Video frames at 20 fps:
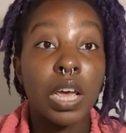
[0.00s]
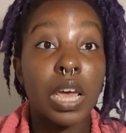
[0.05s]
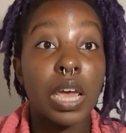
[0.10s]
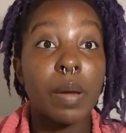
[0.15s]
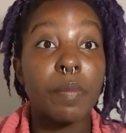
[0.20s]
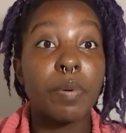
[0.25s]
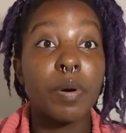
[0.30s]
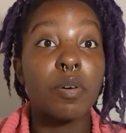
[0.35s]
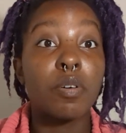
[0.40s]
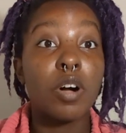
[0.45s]

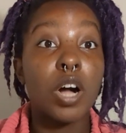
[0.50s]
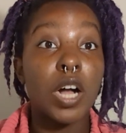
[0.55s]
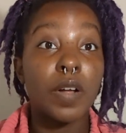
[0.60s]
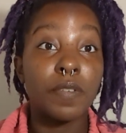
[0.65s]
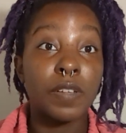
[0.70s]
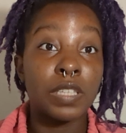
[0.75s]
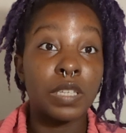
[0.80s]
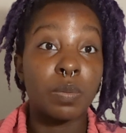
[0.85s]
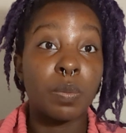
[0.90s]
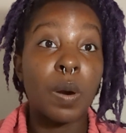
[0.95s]
It broke
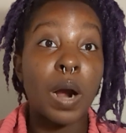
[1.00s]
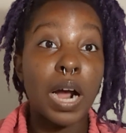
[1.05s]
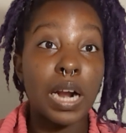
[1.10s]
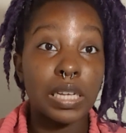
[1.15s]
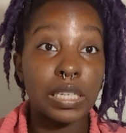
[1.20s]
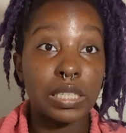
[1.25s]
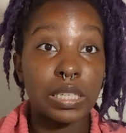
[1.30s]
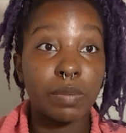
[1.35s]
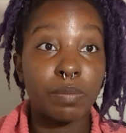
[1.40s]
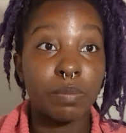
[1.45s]
off into
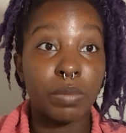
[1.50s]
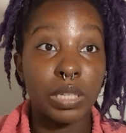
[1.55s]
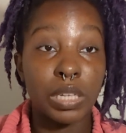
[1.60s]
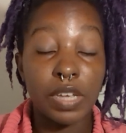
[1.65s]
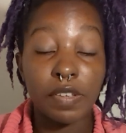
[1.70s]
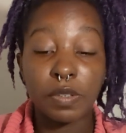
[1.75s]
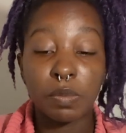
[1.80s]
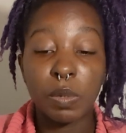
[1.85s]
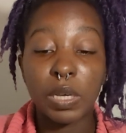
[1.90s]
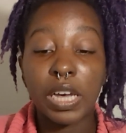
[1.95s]
Protestant
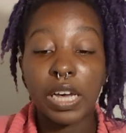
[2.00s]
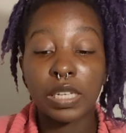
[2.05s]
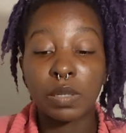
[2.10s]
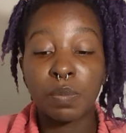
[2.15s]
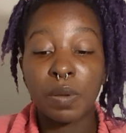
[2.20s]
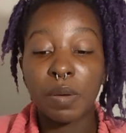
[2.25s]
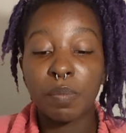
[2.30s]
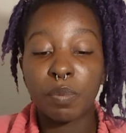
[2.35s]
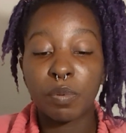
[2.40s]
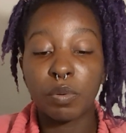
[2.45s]
beliefs because
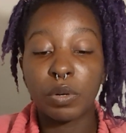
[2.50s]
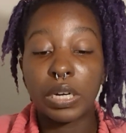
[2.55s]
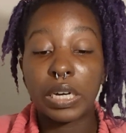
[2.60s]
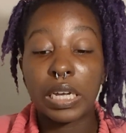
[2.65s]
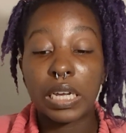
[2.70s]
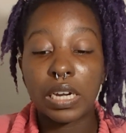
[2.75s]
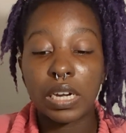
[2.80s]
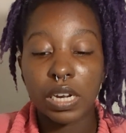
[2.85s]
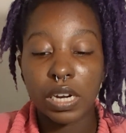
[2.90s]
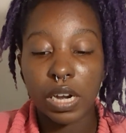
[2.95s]
people
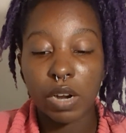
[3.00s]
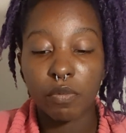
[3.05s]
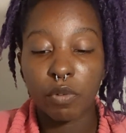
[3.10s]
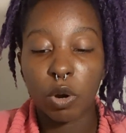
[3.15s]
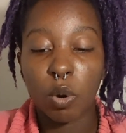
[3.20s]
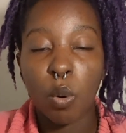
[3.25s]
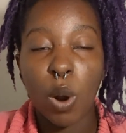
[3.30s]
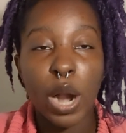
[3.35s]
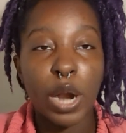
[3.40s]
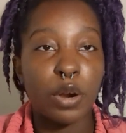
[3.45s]
needed and
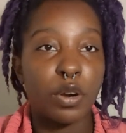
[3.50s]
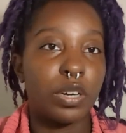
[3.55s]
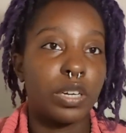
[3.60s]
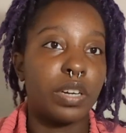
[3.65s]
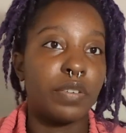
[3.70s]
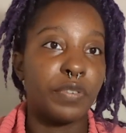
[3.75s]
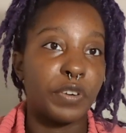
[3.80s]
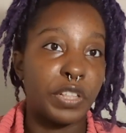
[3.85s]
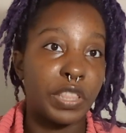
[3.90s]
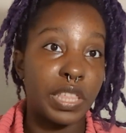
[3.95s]
required
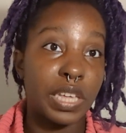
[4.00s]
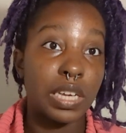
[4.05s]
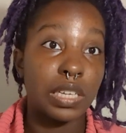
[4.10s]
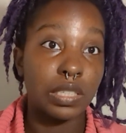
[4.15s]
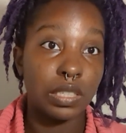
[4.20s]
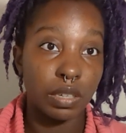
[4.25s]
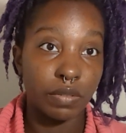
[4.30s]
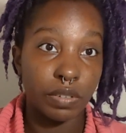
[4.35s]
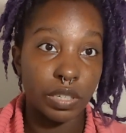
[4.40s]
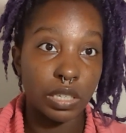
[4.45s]
different
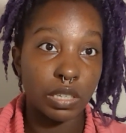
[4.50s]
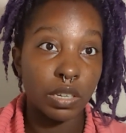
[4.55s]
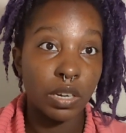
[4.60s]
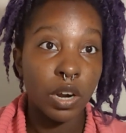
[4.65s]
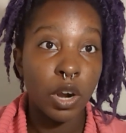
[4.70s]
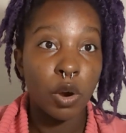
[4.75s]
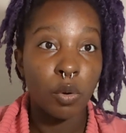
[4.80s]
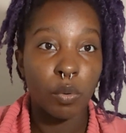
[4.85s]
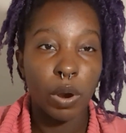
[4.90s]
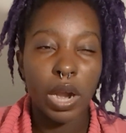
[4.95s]
things of it,
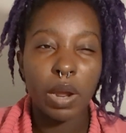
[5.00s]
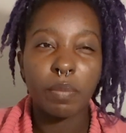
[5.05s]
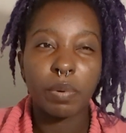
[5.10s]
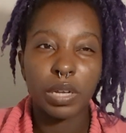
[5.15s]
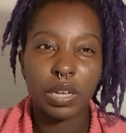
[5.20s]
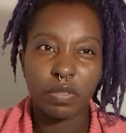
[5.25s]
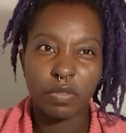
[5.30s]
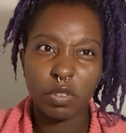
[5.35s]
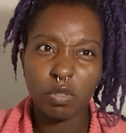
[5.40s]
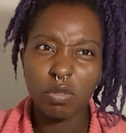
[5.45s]
right?
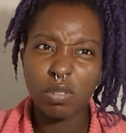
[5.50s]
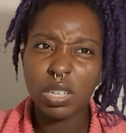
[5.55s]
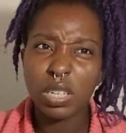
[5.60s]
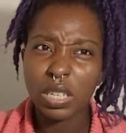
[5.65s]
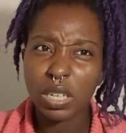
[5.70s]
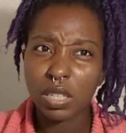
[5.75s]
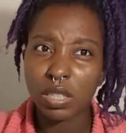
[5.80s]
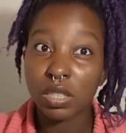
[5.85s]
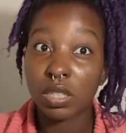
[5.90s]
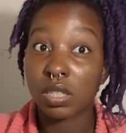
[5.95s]
But if you
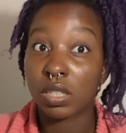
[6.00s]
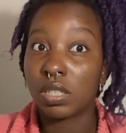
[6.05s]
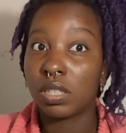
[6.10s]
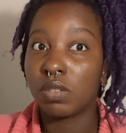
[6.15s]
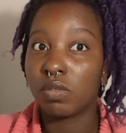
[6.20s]
look at the